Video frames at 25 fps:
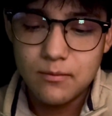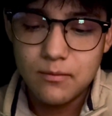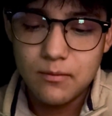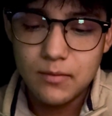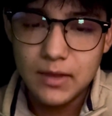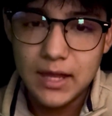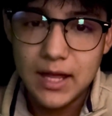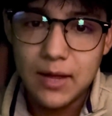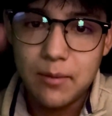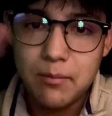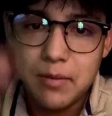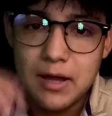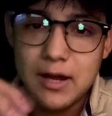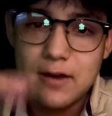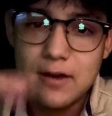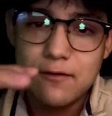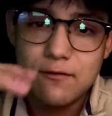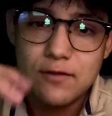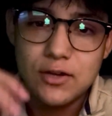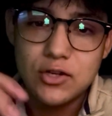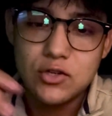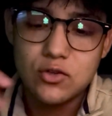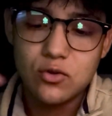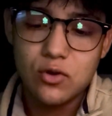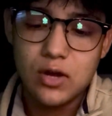
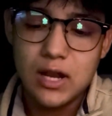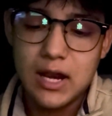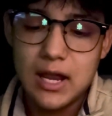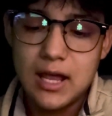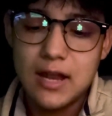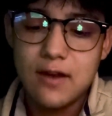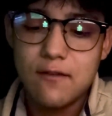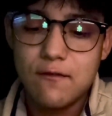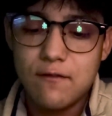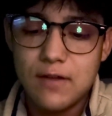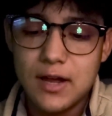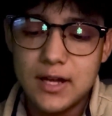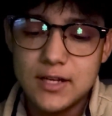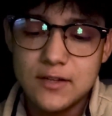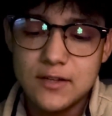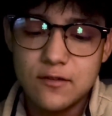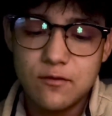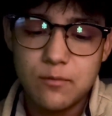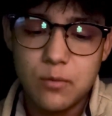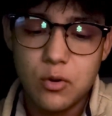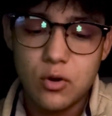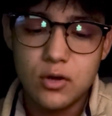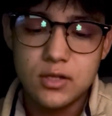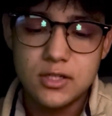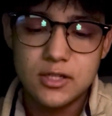beneficial and effective
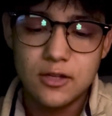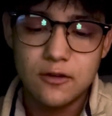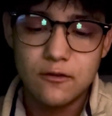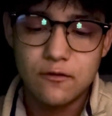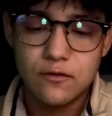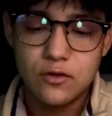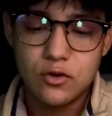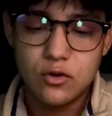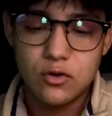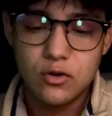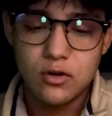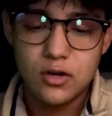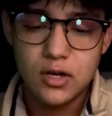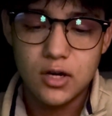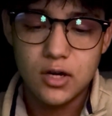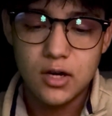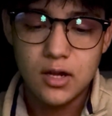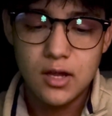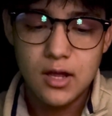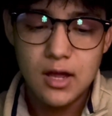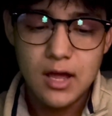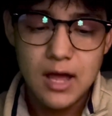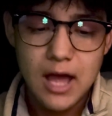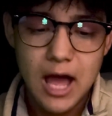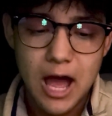parts of your
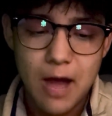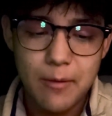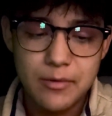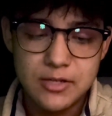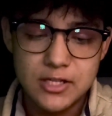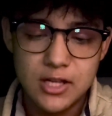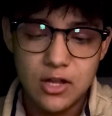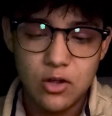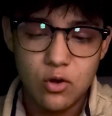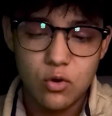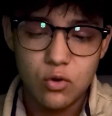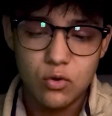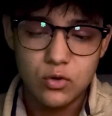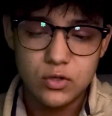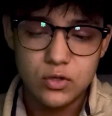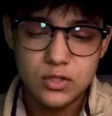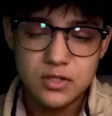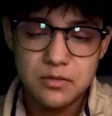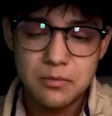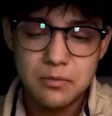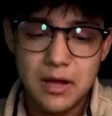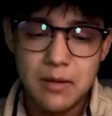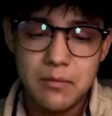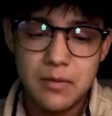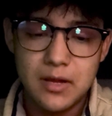habits and goals
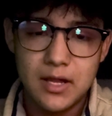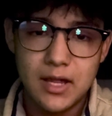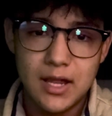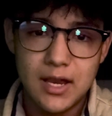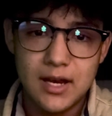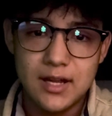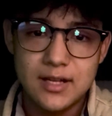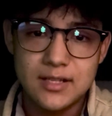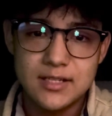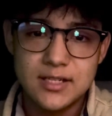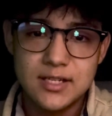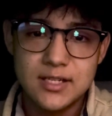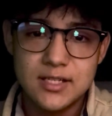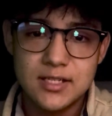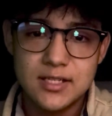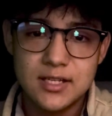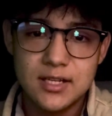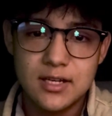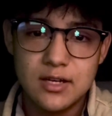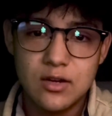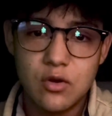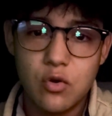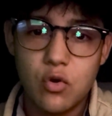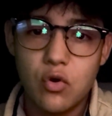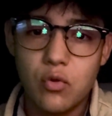being
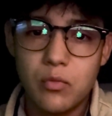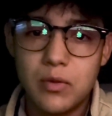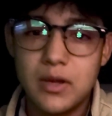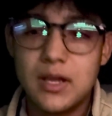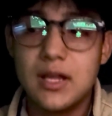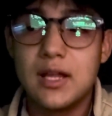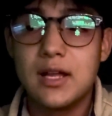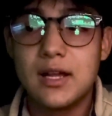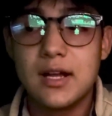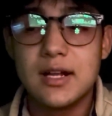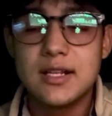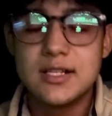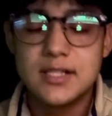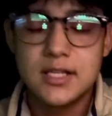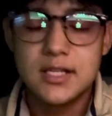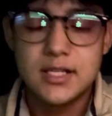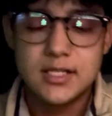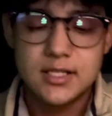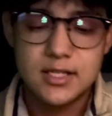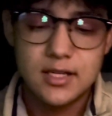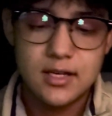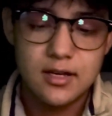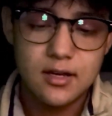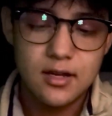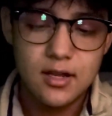inconsistent or being
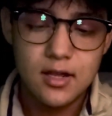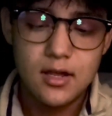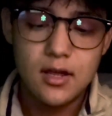consistent.